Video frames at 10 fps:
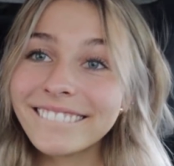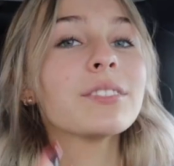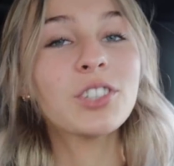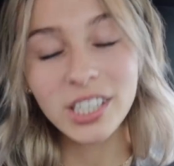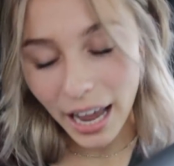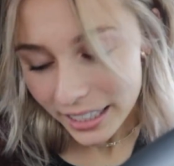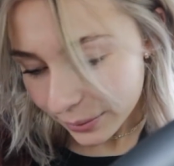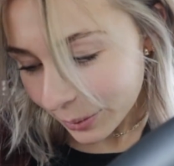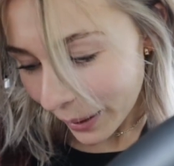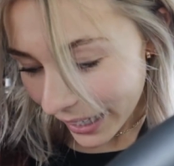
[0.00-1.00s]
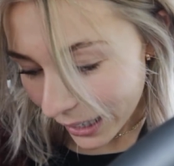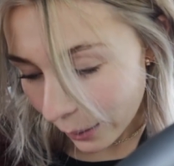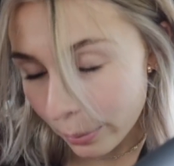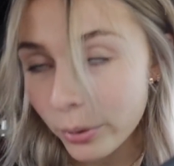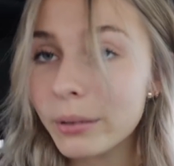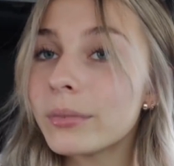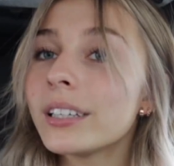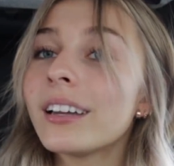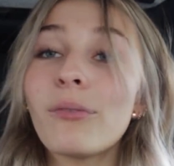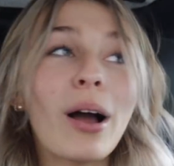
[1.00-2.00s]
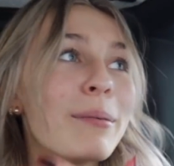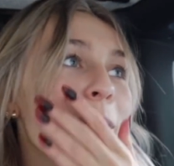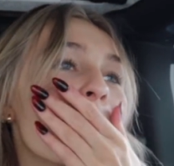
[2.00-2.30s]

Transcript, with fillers: Just got done with my nail appointment. Why am I